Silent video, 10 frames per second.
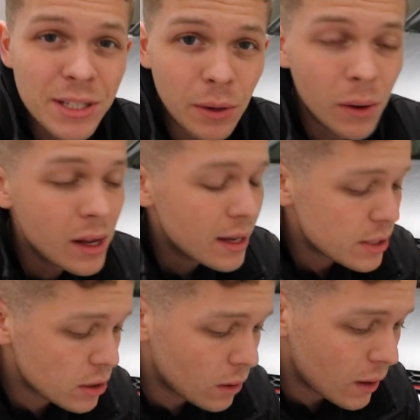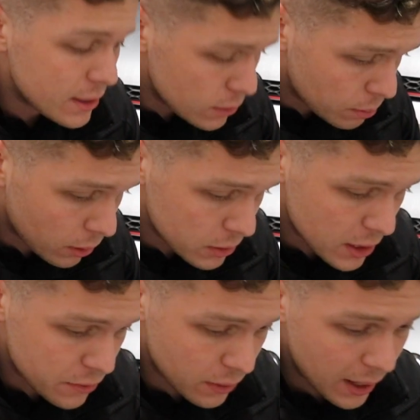to you. So I do
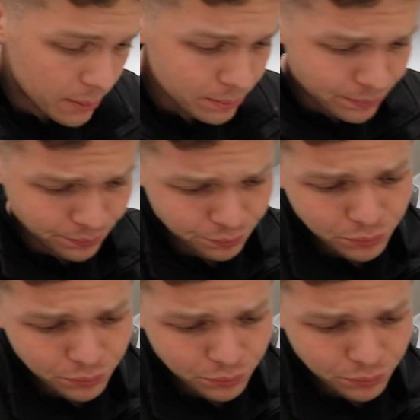apologize for that.